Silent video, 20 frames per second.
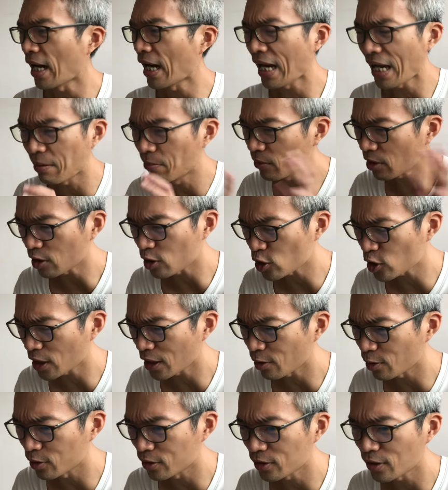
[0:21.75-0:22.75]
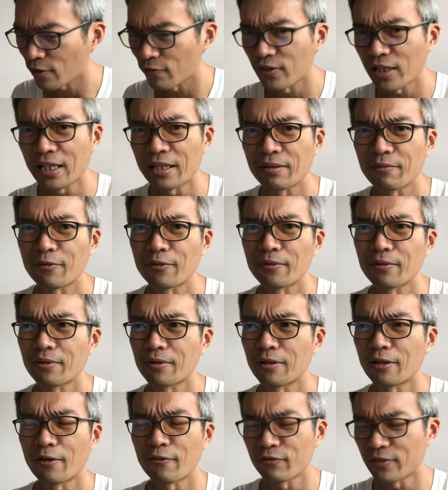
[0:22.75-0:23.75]
I am not a shareholder of that,
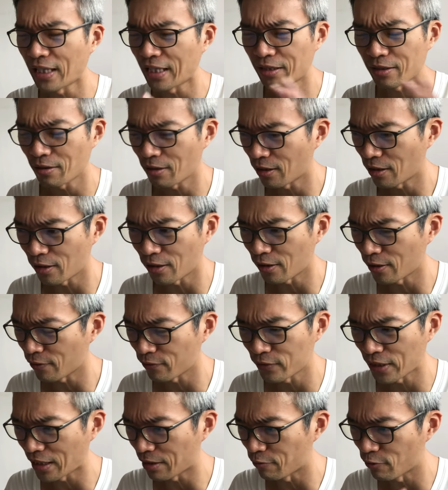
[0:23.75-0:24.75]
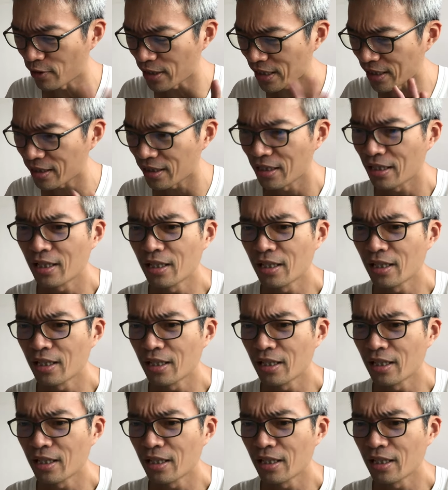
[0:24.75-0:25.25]
of that, uh, of that REIT,